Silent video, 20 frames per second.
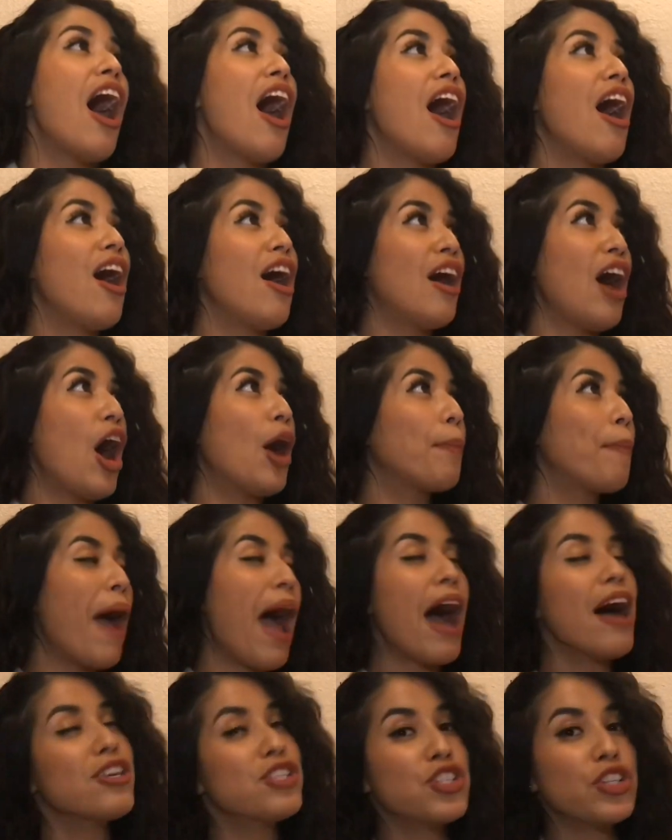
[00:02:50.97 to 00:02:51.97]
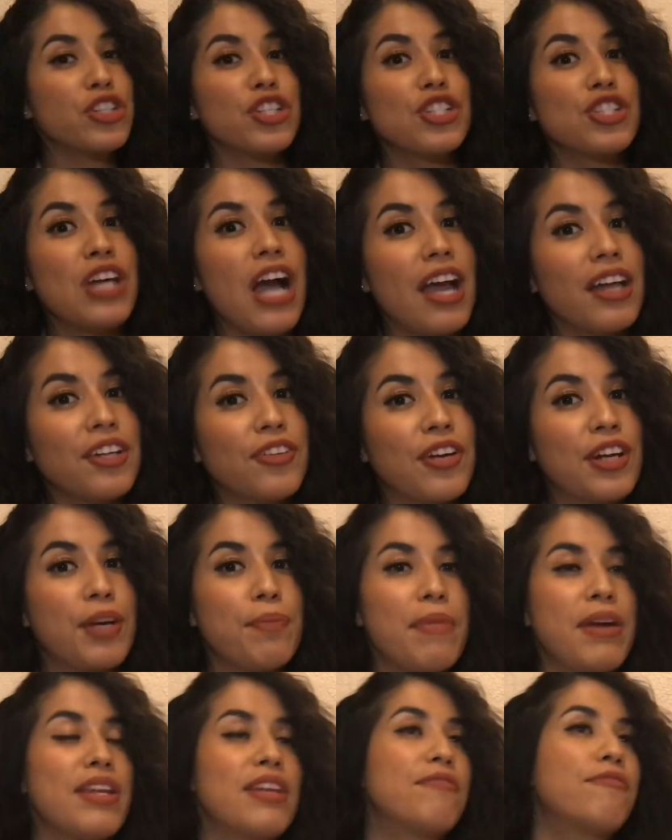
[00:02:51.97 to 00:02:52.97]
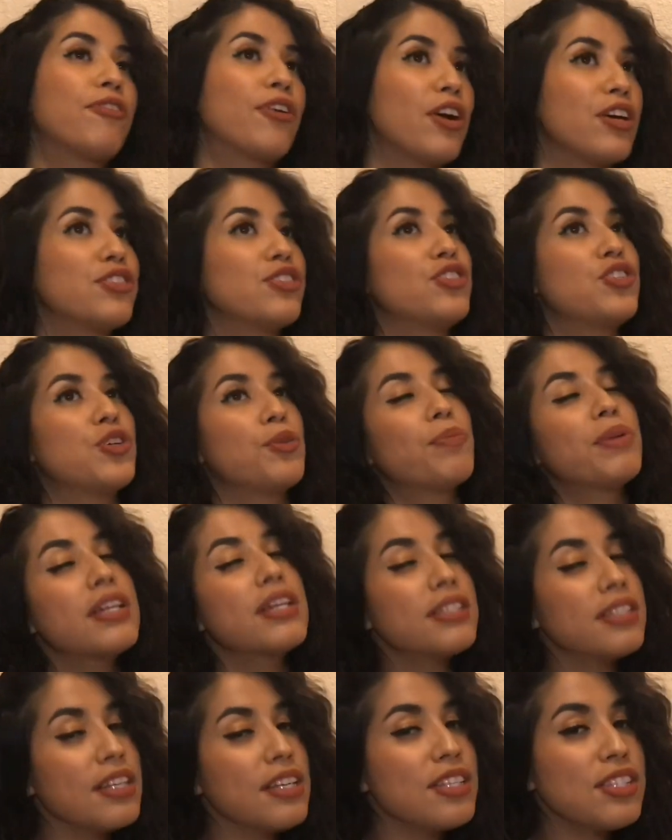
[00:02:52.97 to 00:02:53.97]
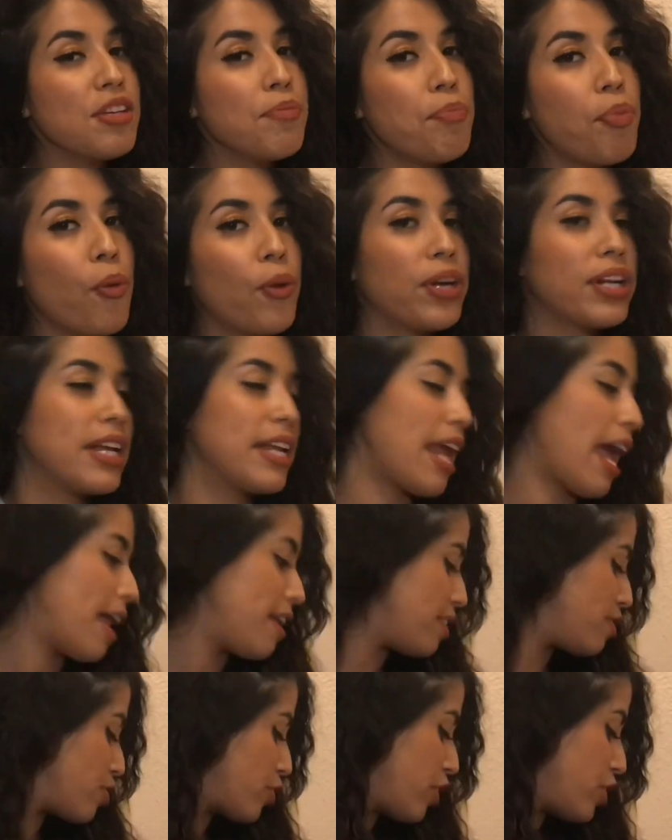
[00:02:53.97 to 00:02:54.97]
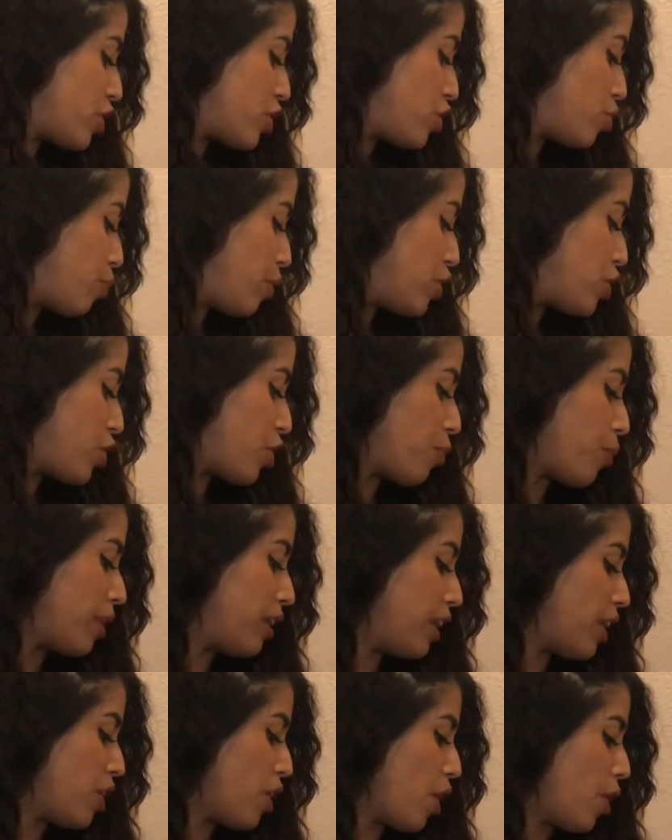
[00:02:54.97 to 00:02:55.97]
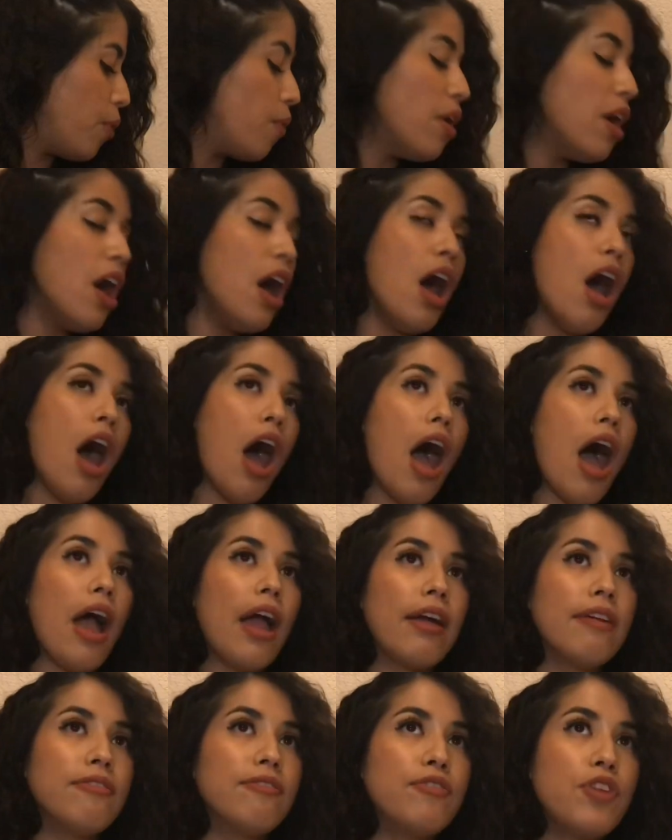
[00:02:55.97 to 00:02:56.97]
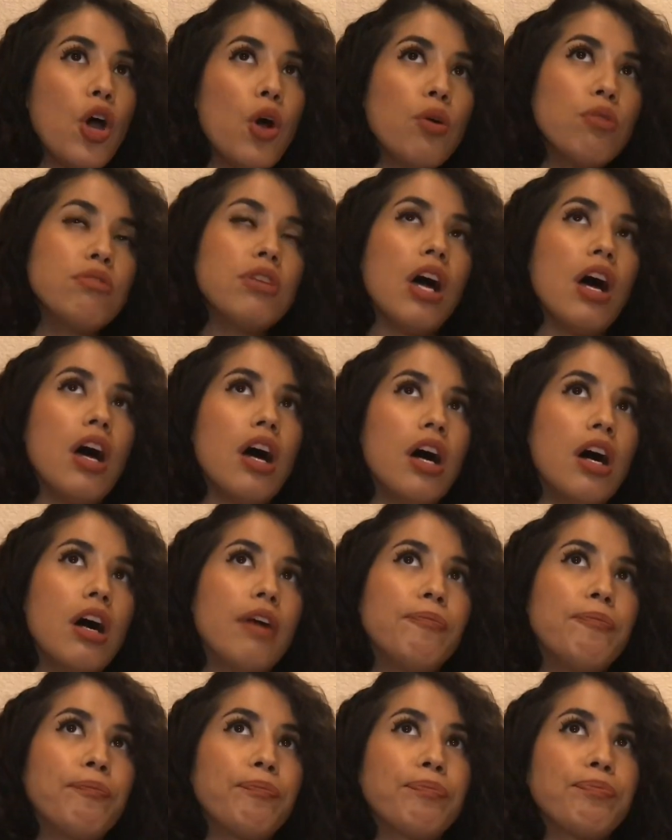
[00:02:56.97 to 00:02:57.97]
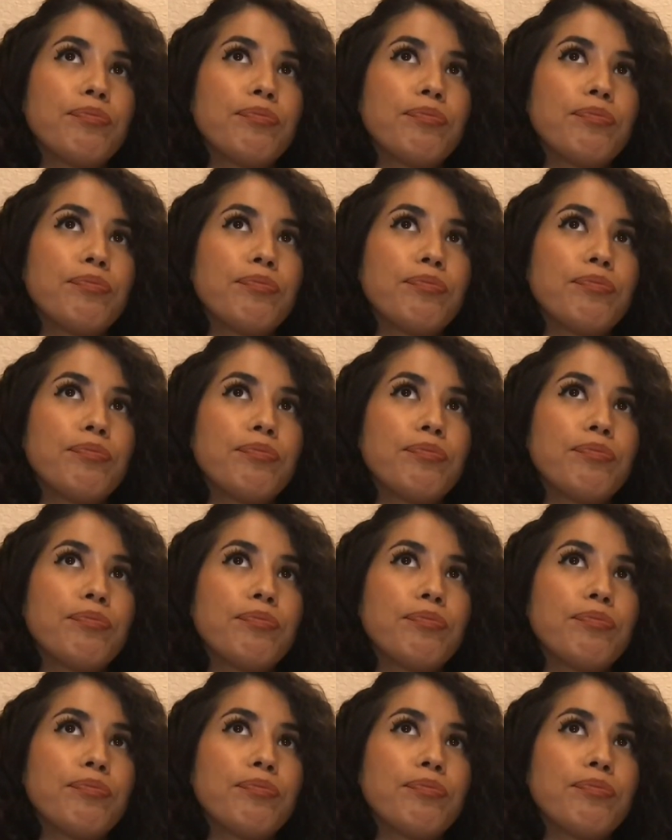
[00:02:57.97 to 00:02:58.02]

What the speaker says: our pastor just highly recommended for us to do, because it is important, and as Christians we should really know. I've known